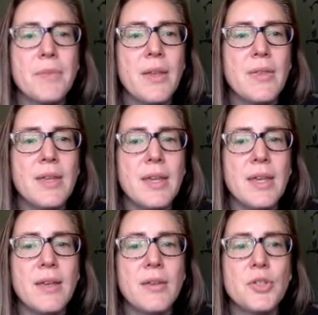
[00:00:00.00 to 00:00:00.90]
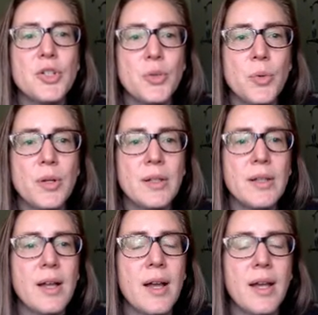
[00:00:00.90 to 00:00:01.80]
the
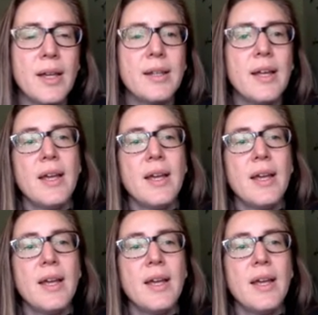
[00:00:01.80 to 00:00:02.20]
shoreline,